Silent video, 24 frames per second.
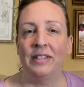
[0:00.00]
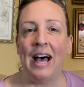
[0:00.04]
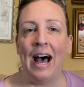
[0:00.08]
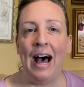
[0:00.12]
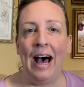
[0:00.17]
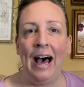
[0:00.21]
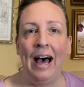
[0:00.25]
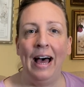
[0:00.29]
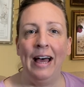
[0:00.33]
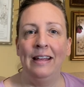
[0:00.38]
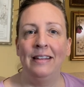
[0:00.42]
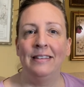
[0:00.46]

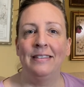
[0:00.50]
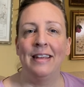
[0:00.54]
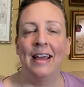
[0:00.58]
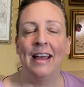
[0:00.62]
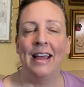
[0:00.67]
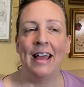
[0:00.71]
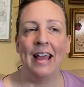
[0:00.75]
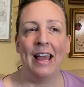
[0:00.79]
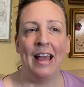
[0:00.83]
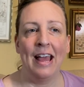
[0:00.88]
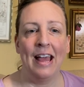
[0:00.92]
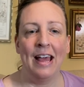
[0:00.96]
eyes
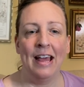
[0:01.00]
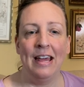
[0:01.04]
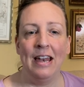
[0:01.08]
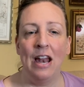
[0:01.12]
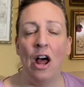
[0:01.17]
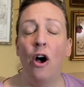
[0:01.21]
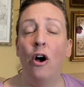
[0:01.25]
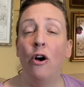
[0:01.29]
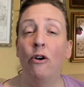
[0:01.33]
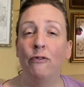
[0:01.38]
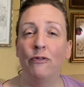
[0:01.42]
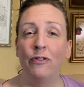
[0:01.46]
and
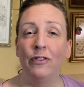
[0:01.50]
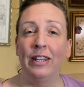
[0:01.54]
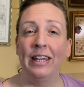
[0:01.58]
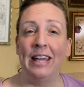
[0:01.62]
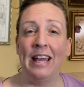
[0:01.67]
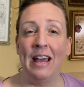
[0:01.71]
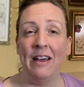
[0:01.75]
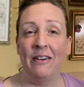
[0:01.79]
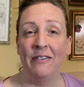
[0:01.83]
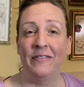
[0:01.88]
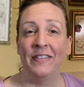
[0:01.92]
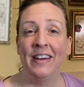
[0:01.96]
hopefully
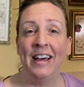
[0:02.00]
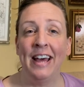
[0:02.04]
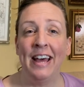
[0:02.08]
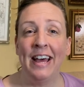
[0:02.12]
have